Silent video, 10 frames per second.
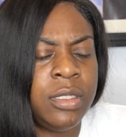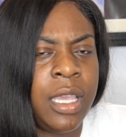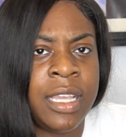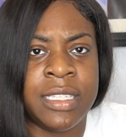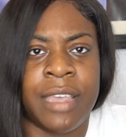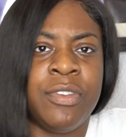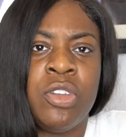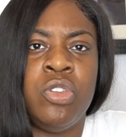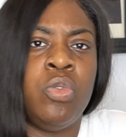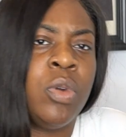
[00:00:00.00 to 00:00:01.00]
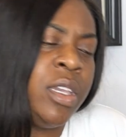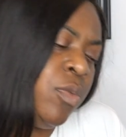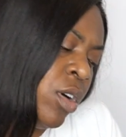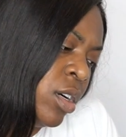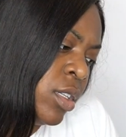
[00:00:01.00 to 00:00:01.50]
Xavier knew where he
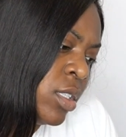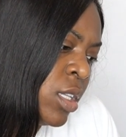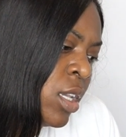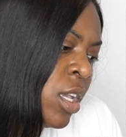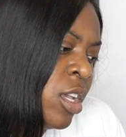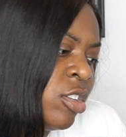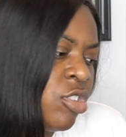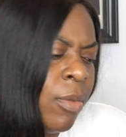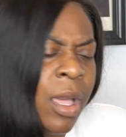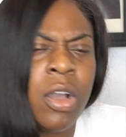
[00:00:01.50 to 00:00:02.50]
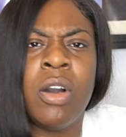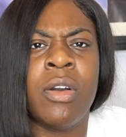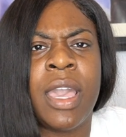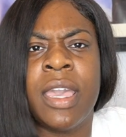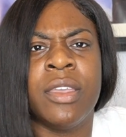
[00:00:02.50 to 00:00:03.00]
was. So I'm like, oh,
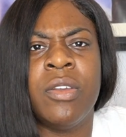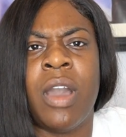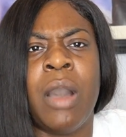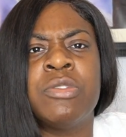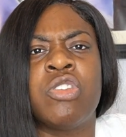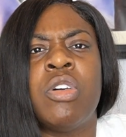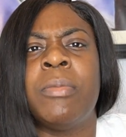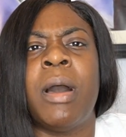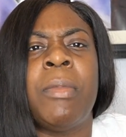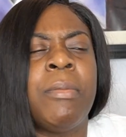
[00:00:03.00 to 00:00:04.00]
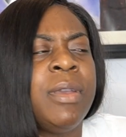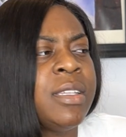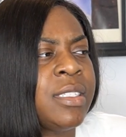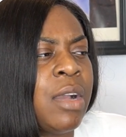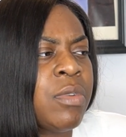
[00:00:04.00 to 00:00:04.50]
okay. You know, I was going about my
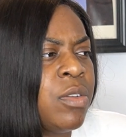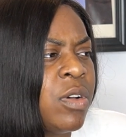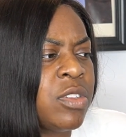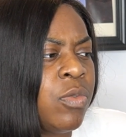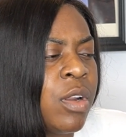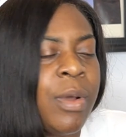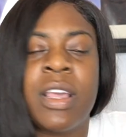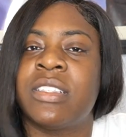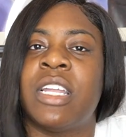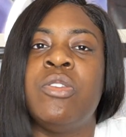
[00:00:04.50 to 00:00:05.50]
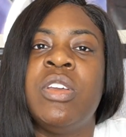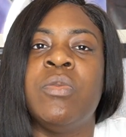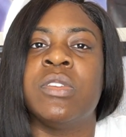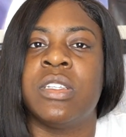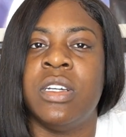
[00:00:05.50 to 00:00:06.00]
business. I really wasn't worried about it because I knew he
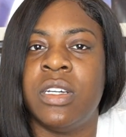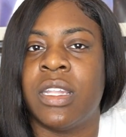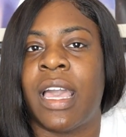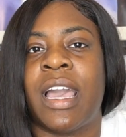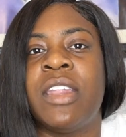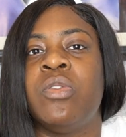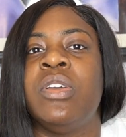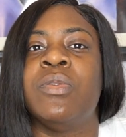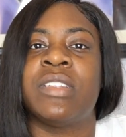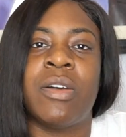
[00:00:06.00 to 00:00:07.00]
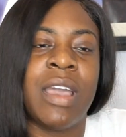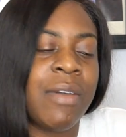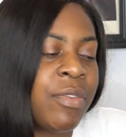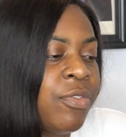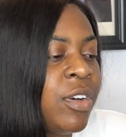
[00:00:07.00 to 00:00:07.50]
was good. Like, I knew he was out
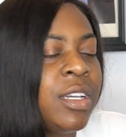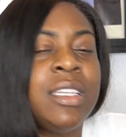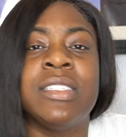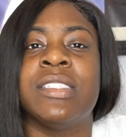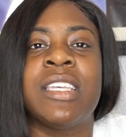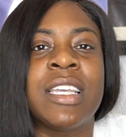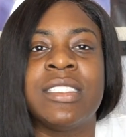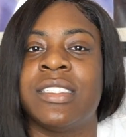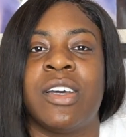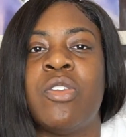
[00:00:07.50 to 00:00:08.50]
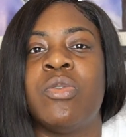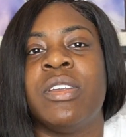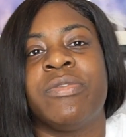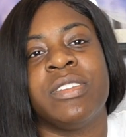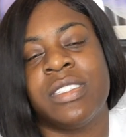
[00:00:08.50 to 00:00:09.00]
having fun. He's in Texas, a whole
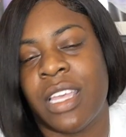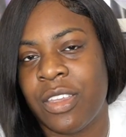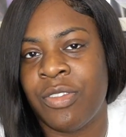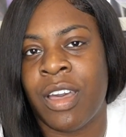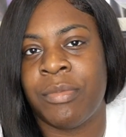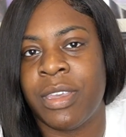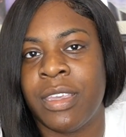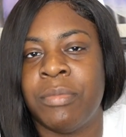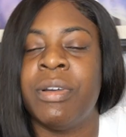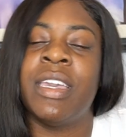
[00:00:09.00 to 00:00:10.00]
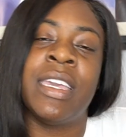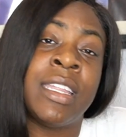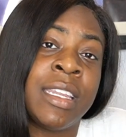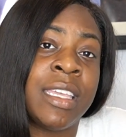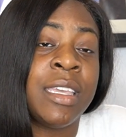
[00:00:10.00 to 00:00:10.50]
different state, you know what I mean? But,
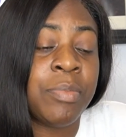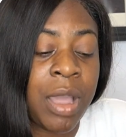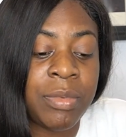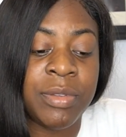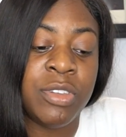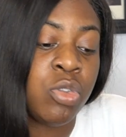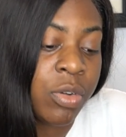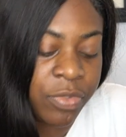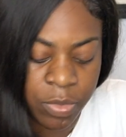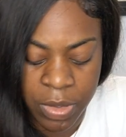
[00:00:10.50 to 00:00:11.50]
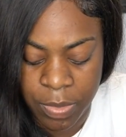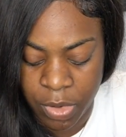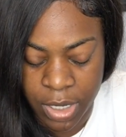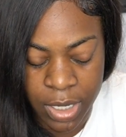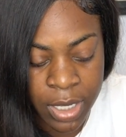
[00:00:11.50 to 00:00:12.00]
and he probably knew a few
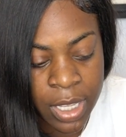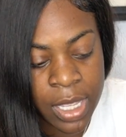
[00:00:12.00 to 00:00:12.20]
people there.